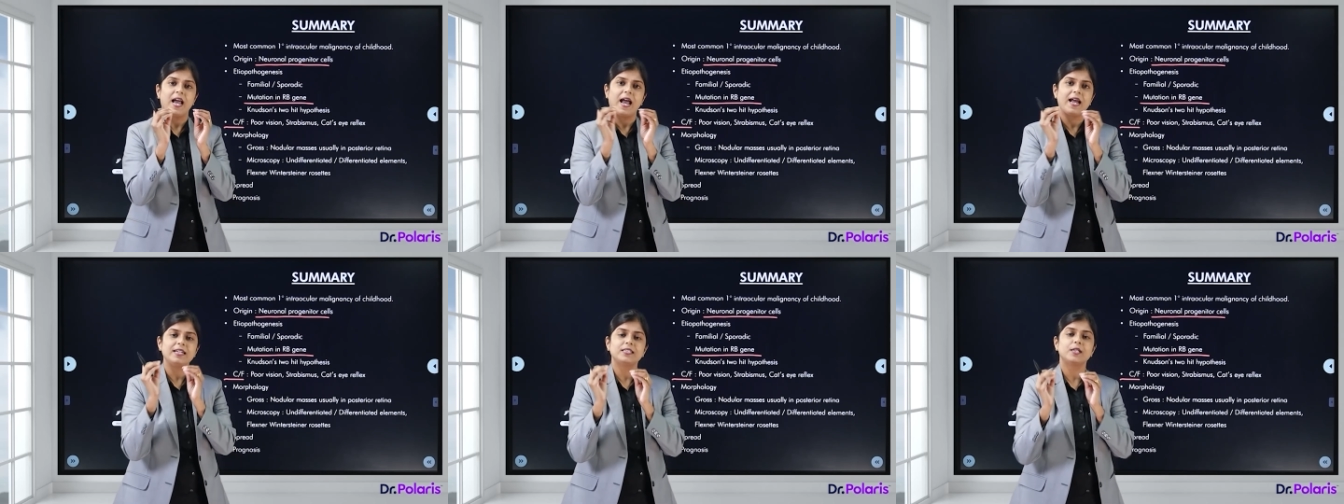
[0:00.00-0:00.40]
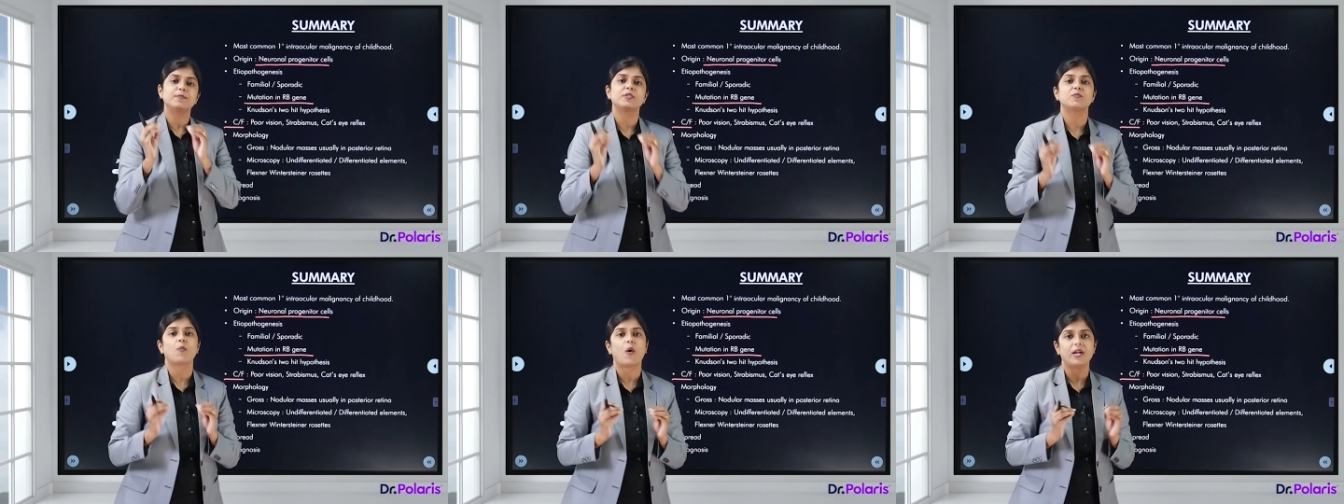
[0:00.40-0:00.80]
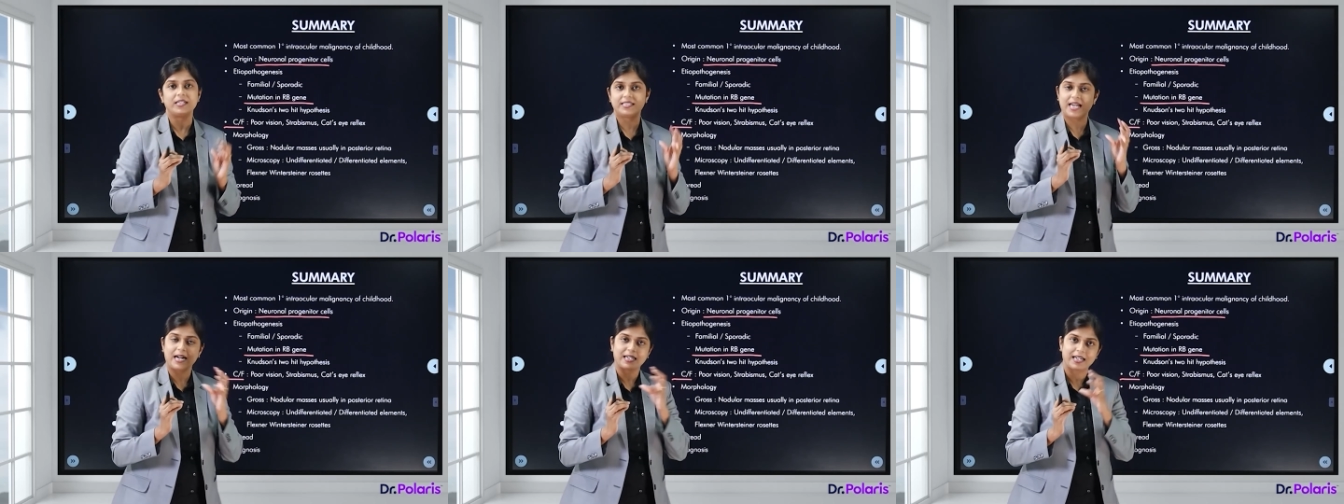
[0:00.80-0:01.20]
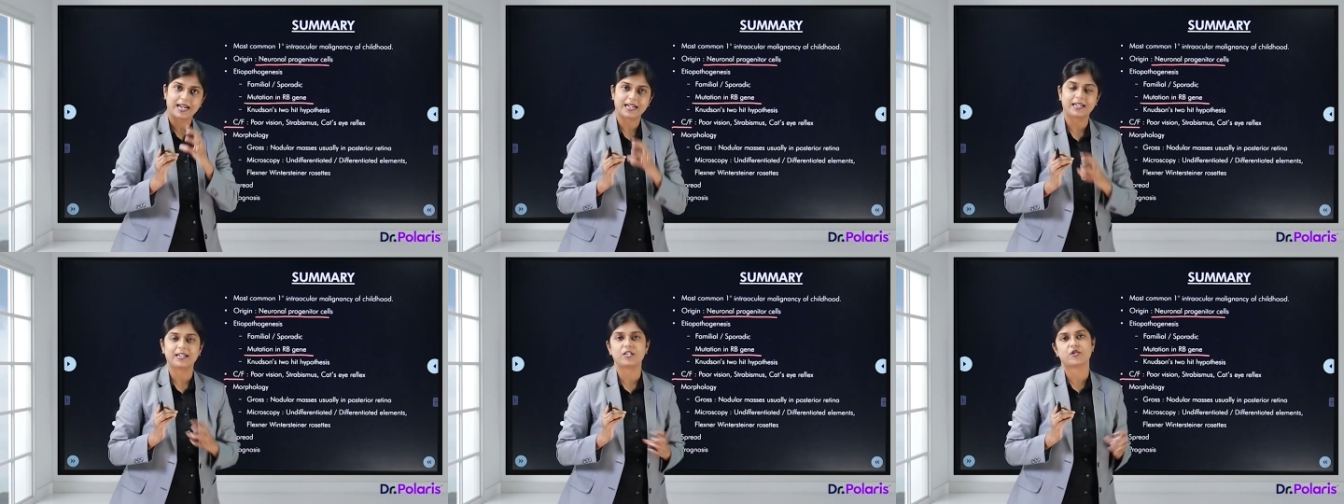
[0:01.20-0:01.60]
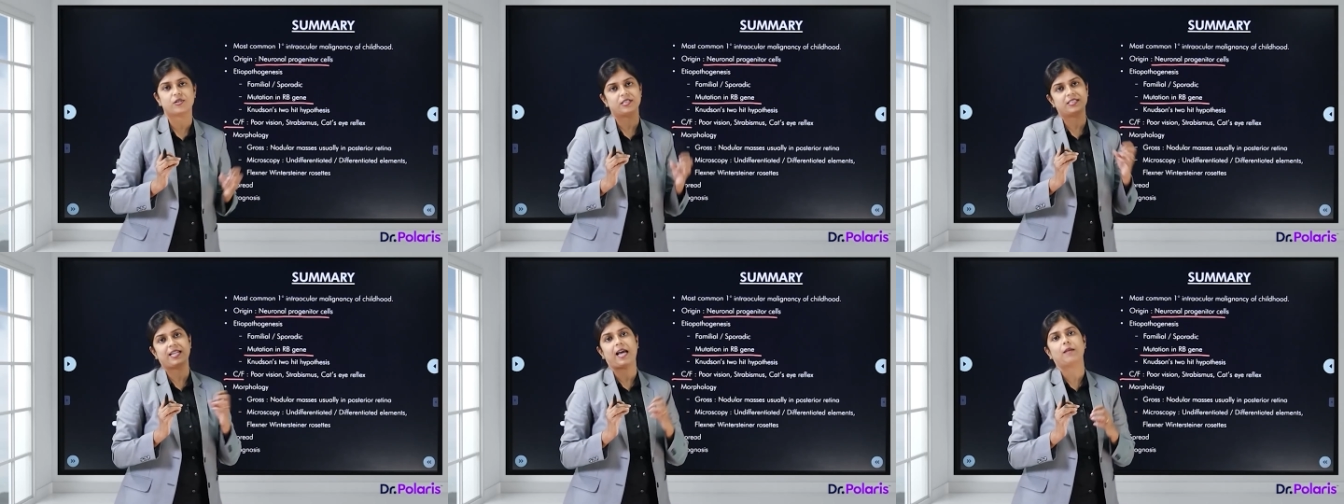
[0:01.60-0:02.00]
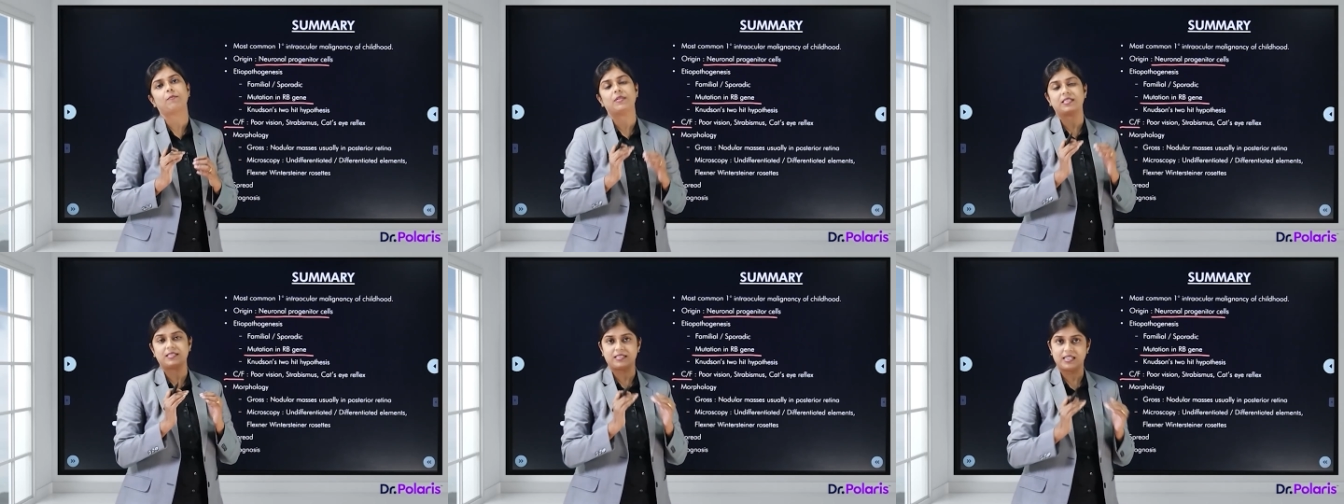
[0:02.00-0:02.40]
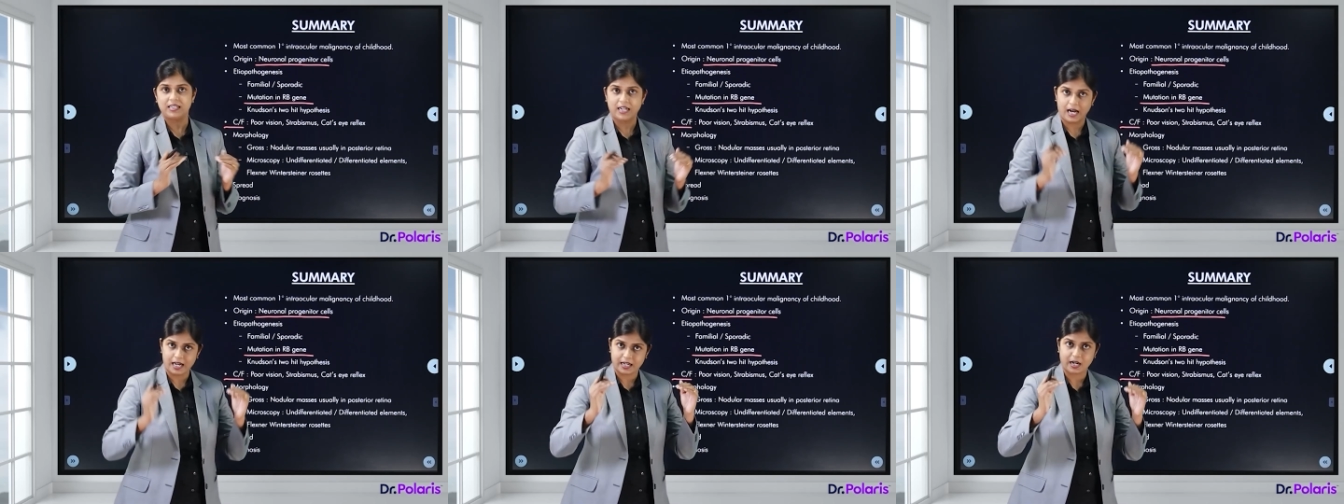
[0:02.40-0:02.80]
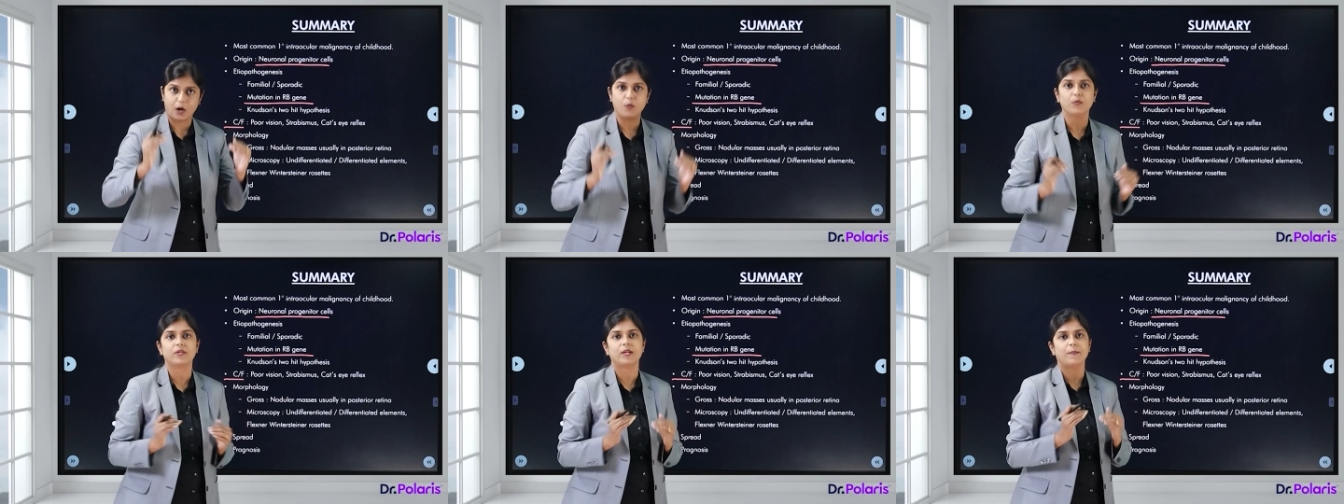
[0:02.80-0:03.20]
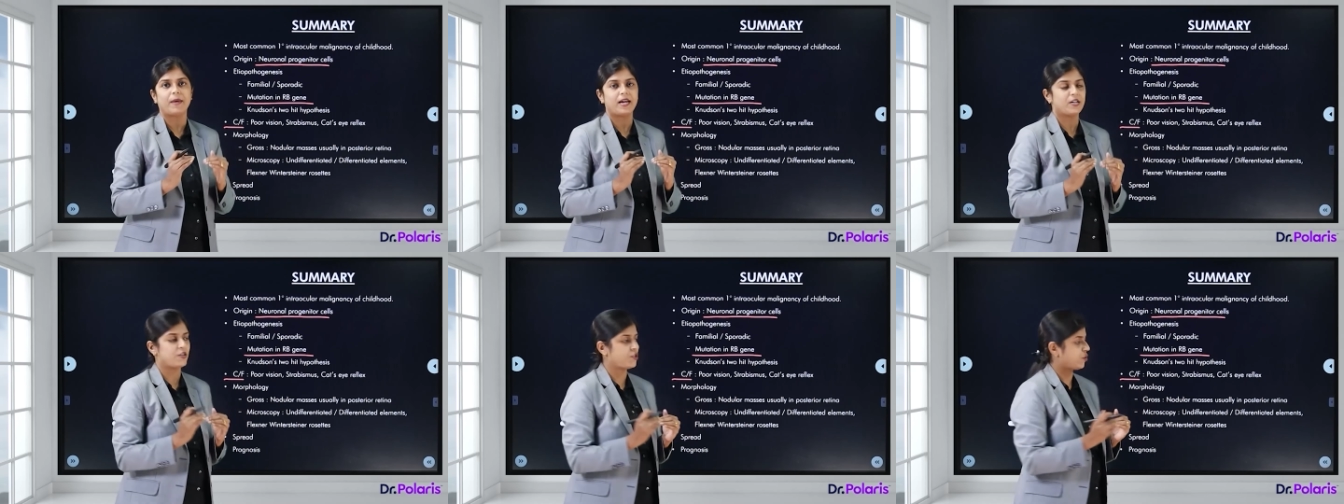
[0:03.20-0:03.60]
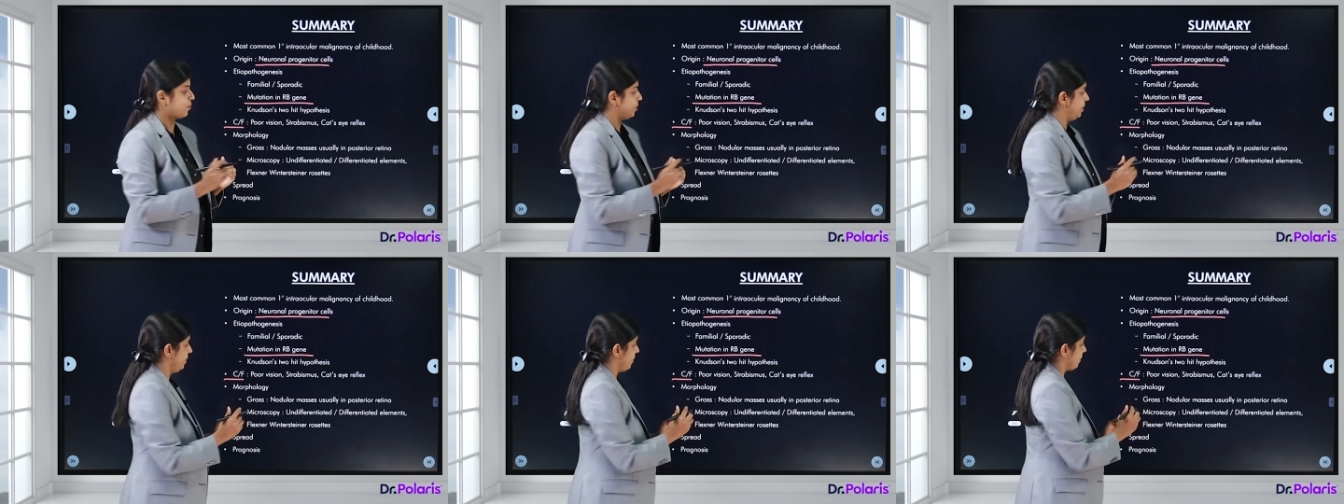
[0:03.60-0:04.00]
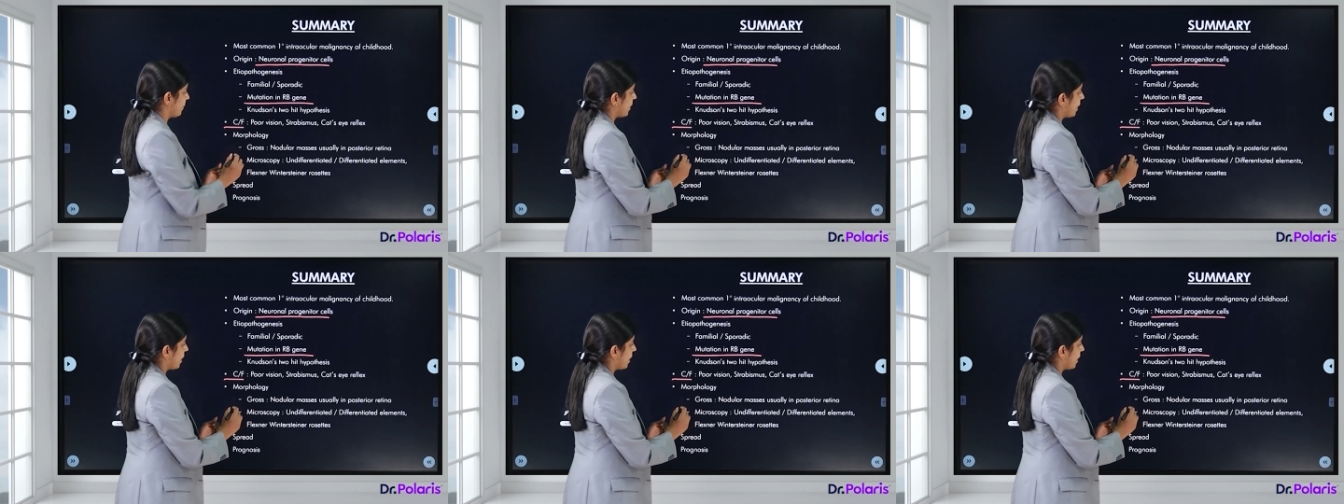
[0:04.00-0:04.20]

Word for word: and some small satellite lesions can be seen around the main tumor.